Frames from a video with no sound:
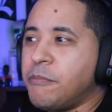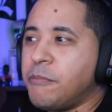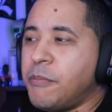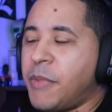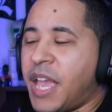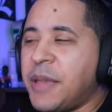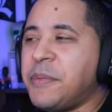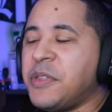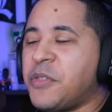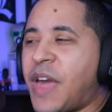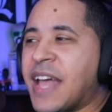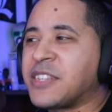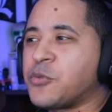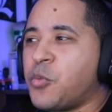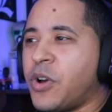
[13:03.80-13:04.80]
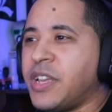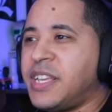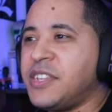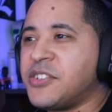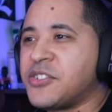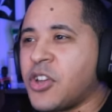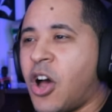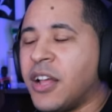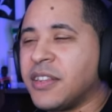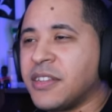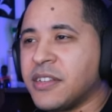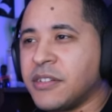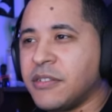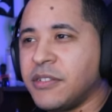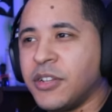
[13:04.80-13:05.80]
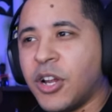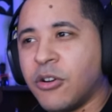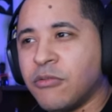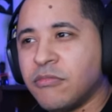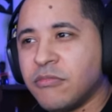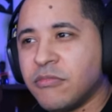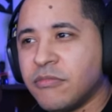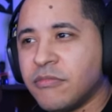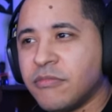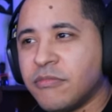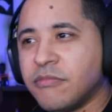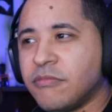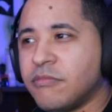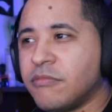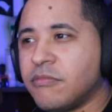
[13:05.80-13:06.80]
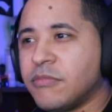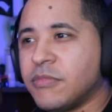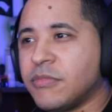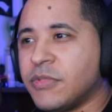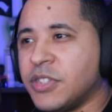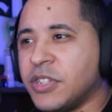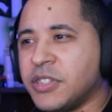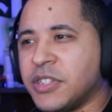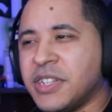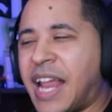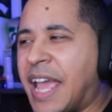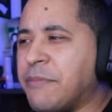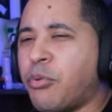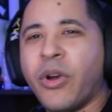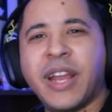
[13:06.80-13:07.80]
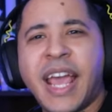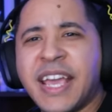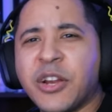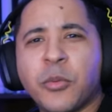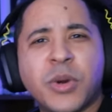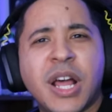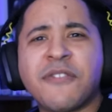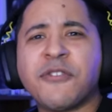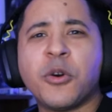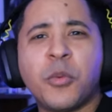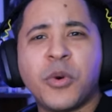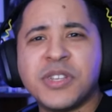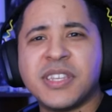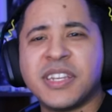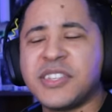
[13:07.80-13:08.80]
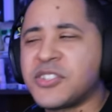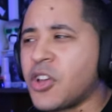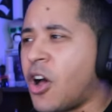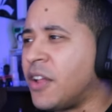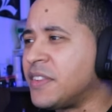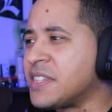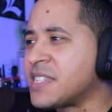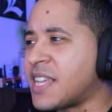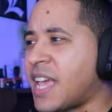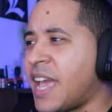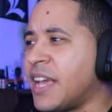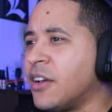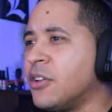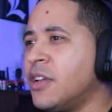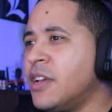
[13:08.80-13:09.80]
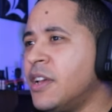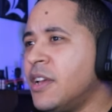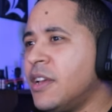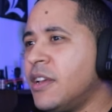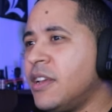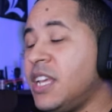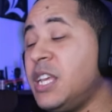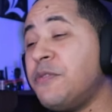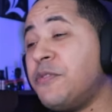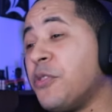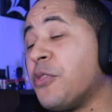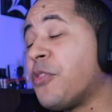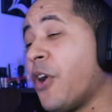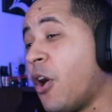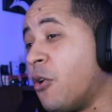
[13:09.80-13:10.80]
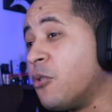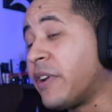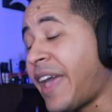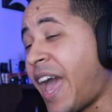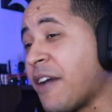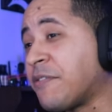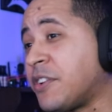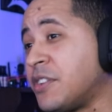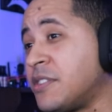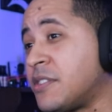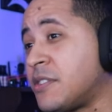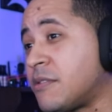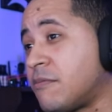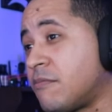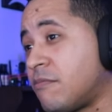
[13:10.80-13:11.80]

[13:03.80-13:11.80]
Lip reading: maybe that's what he saw at the, you know, the 9.8 or whatever it was that he saw on the scale, even though Kafka's